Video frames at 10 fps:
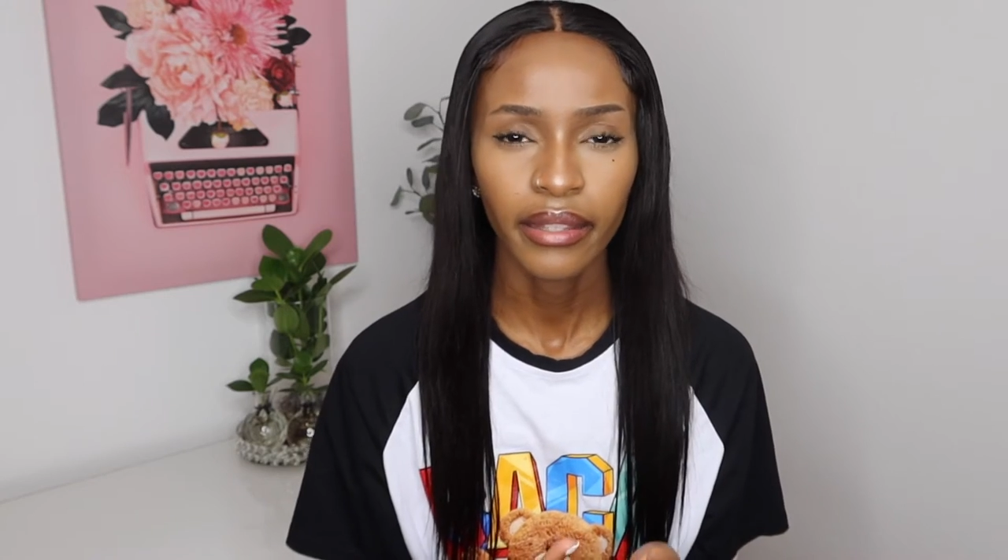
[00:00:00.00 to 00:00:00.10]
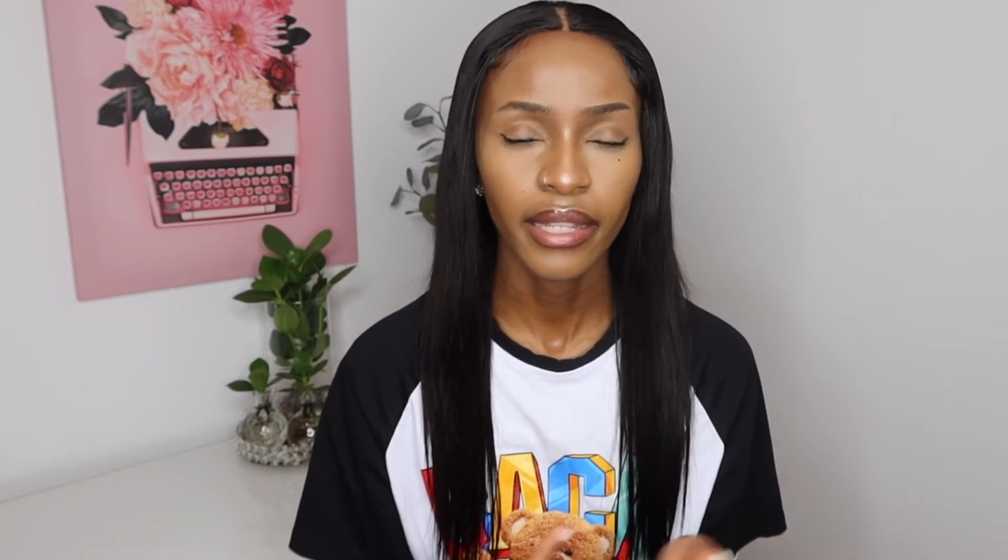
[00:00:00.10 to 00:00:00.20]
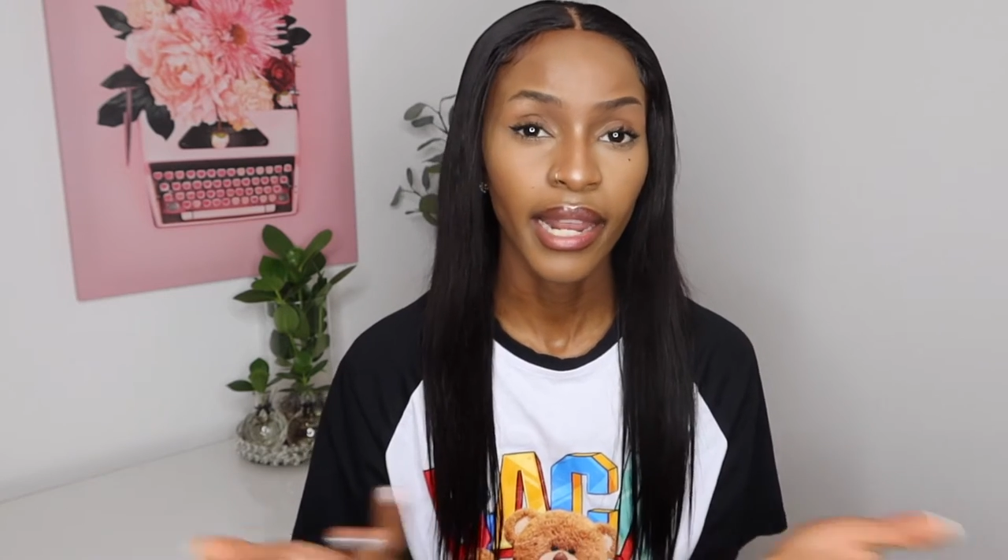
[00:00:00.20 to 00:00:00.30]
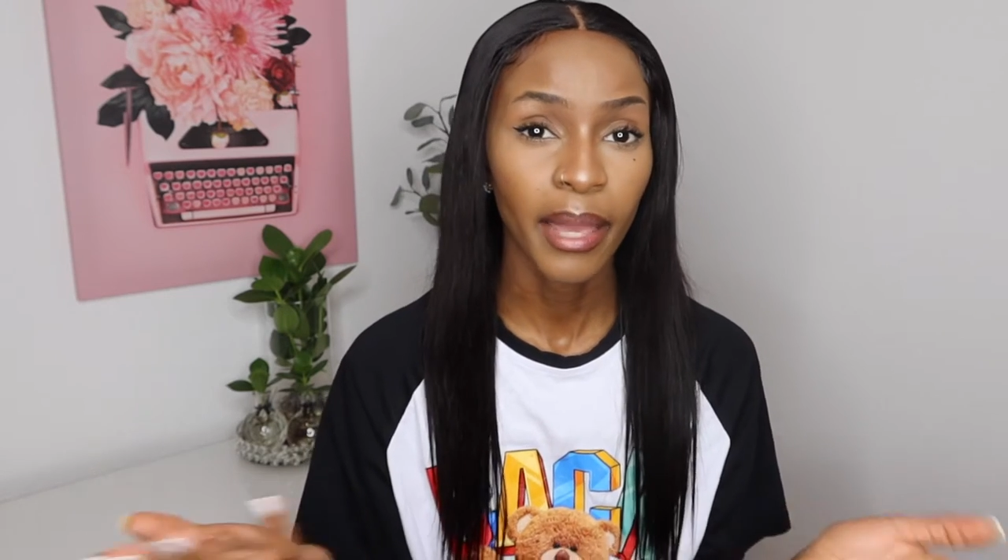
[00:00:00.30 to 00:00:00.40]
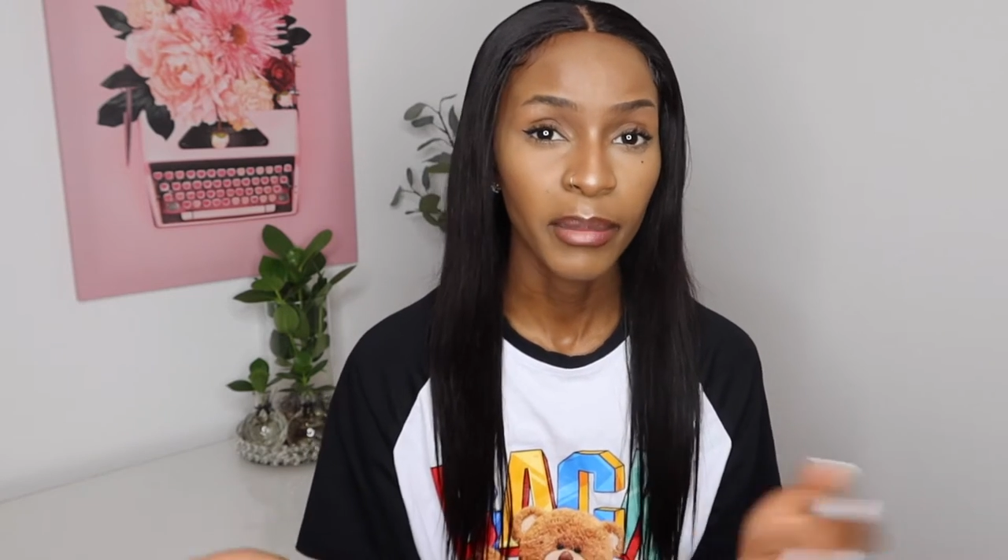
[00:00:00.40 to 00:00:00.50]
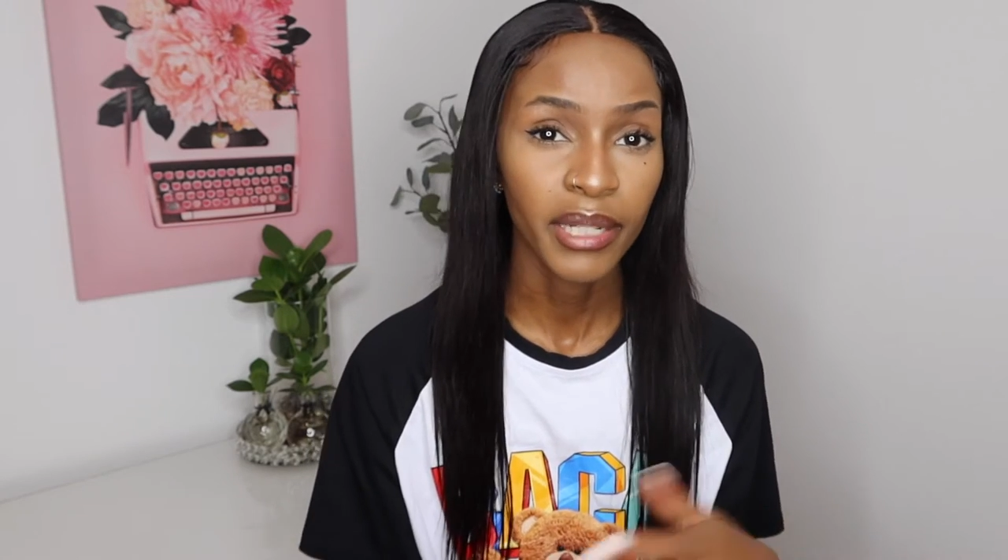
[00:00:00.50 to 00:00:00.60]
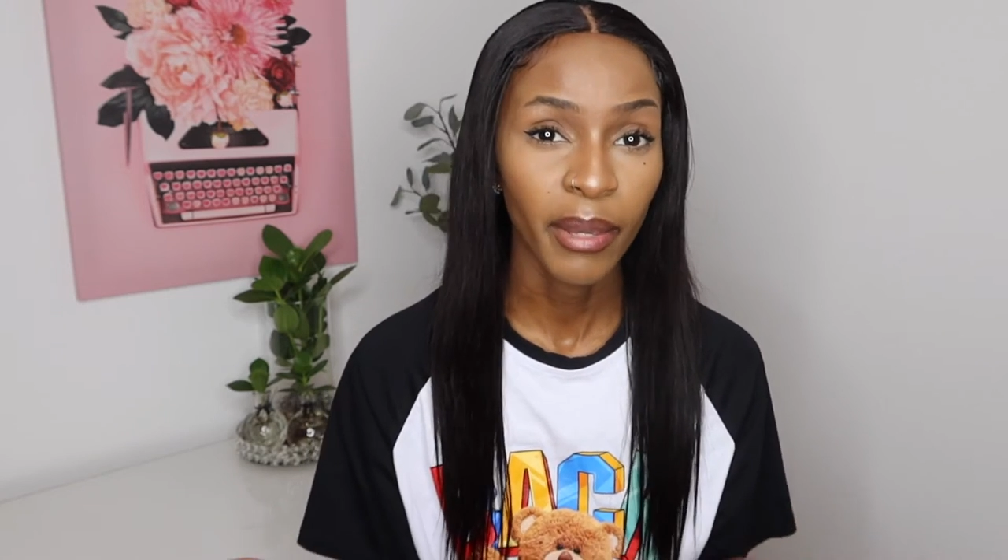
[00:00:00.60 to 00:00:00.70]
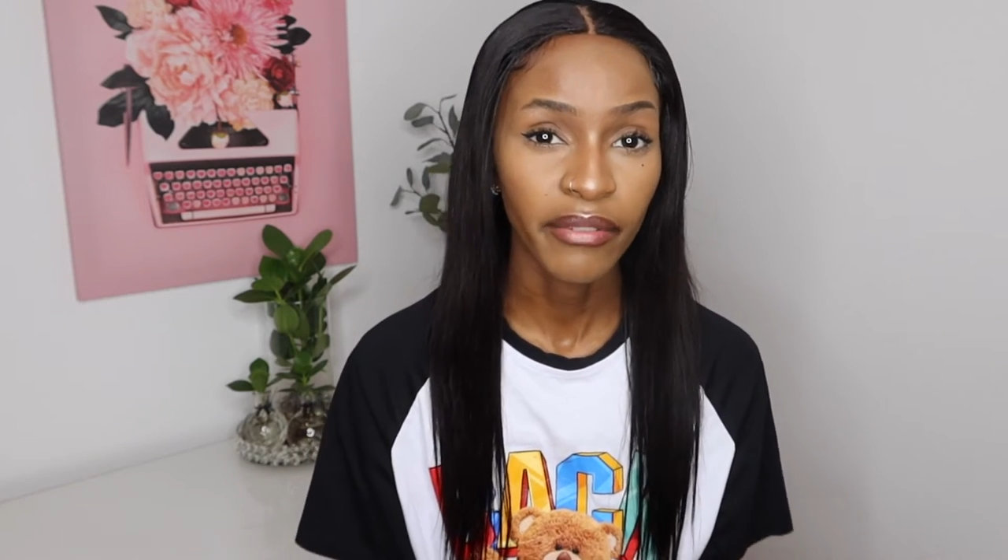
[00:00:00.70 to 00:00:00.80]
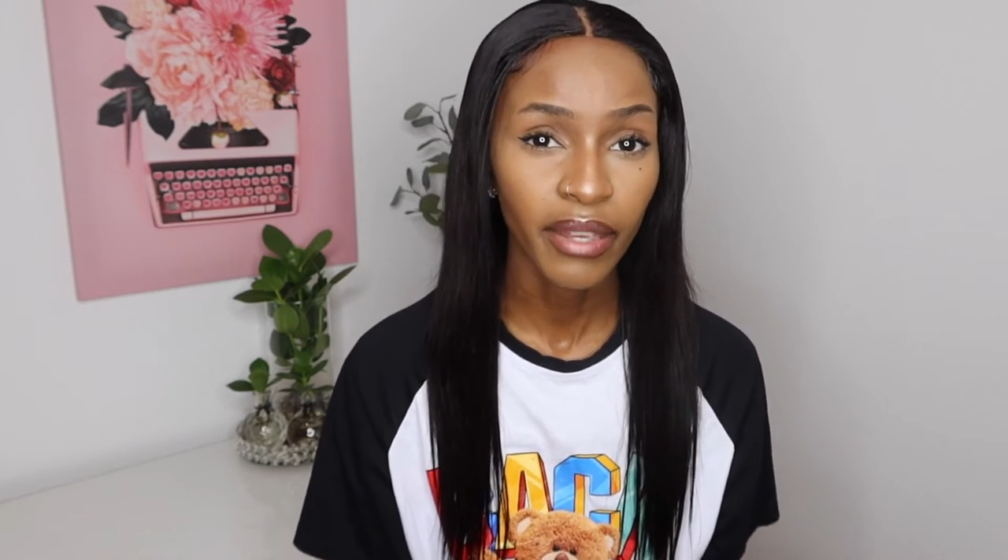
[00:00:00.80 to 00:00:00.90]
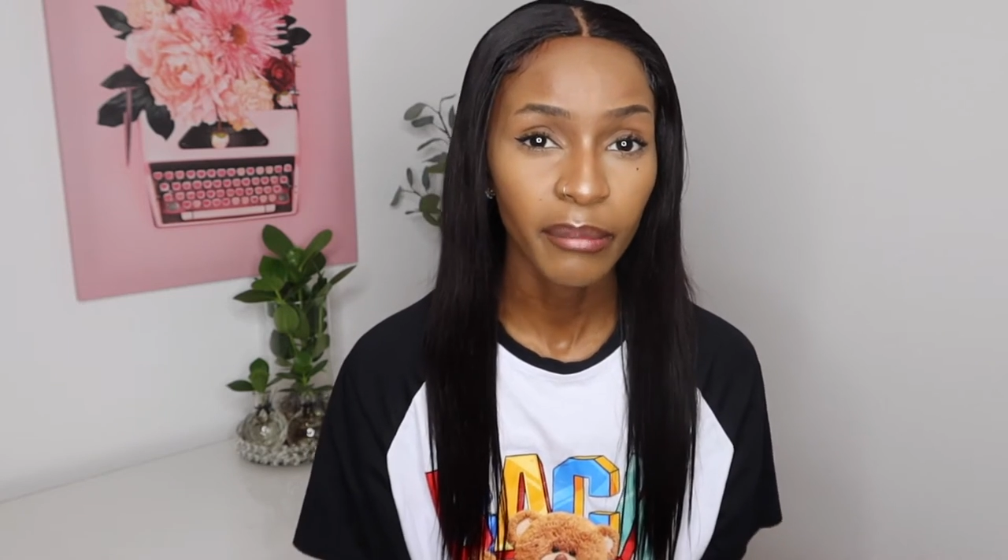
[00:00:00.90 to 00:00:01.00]
happened in
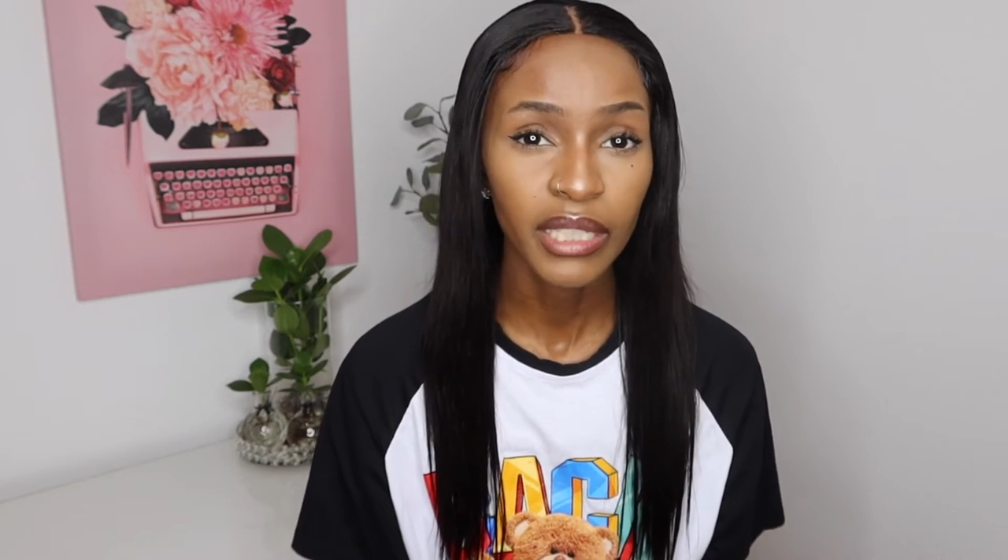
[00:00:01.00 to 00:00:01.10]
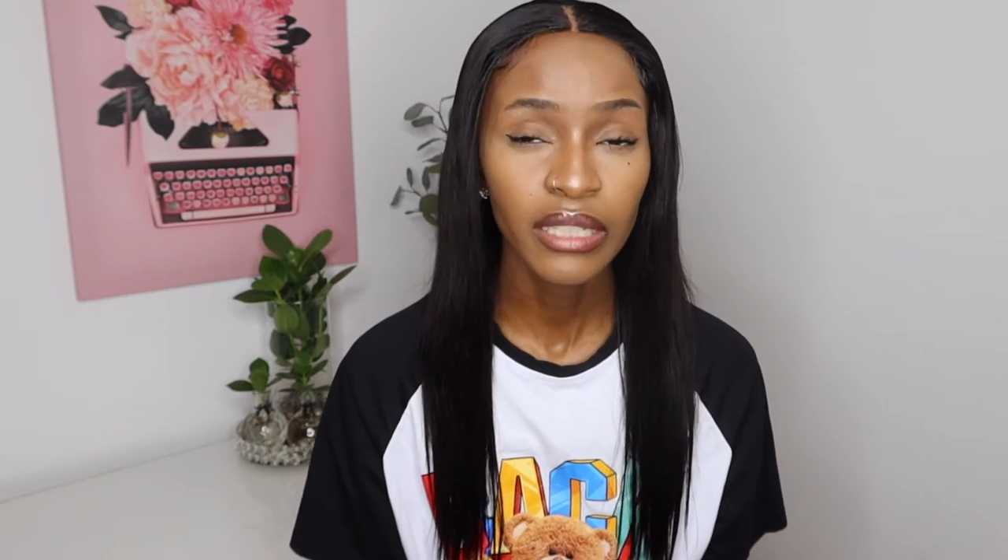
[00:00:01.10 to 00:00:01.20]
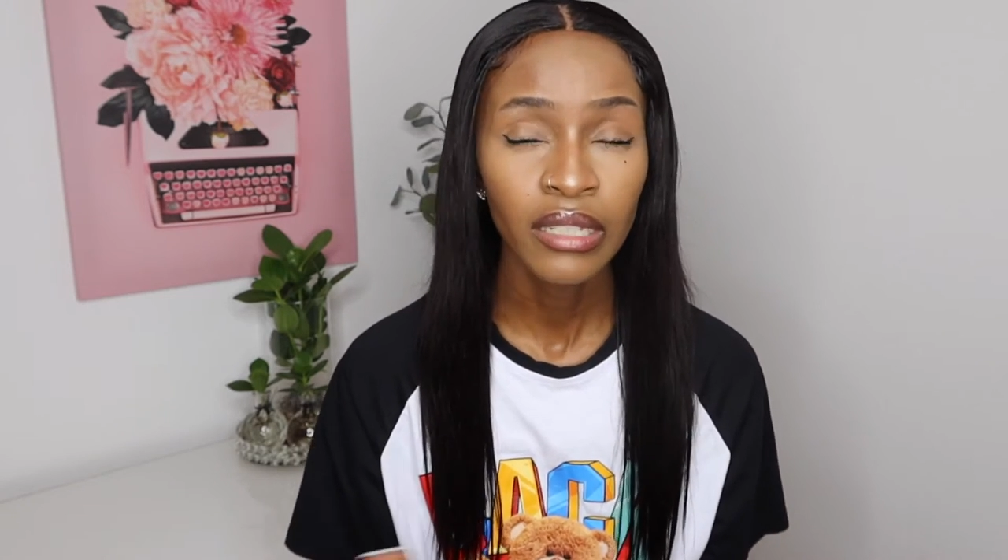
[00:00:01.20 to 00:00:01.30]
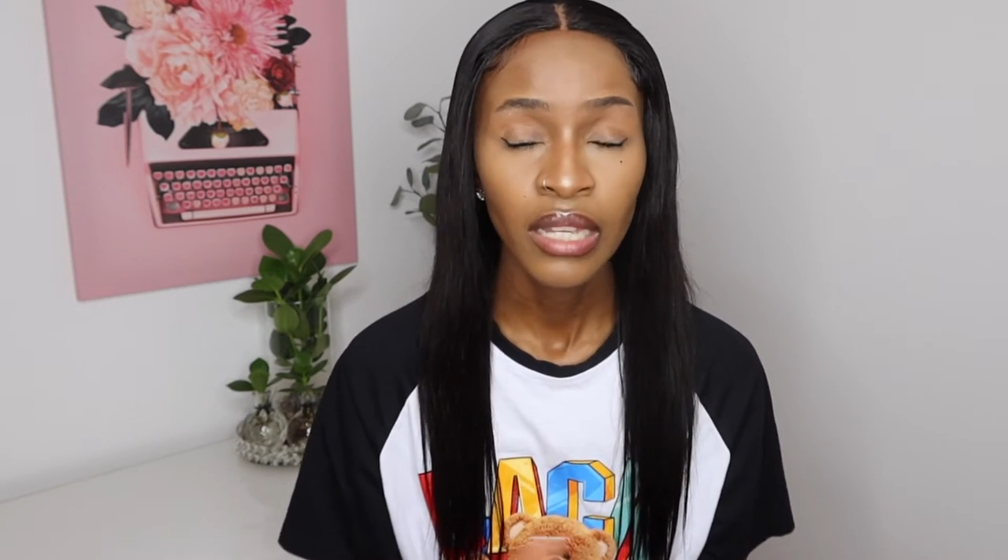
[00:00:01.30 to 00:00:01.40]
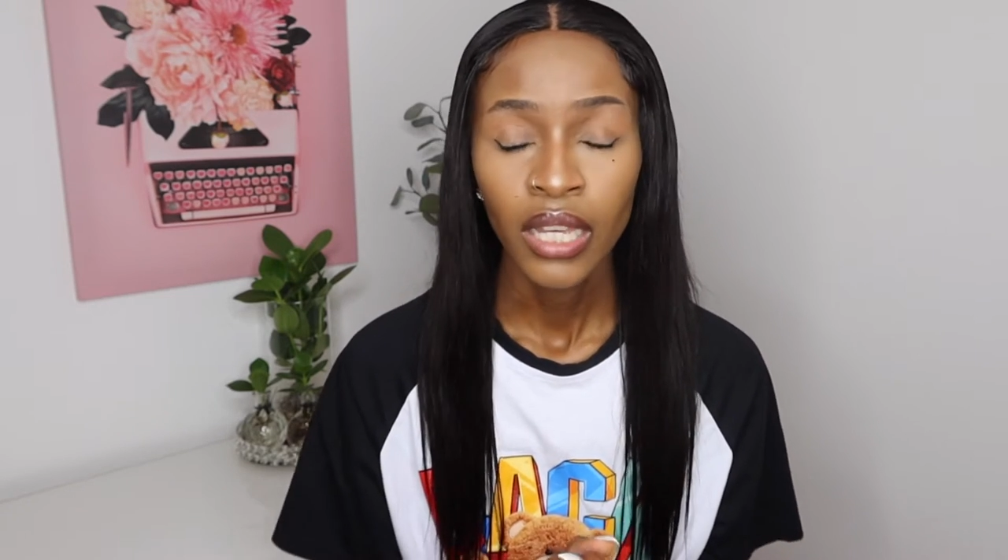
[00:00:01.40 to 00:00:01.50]
my family.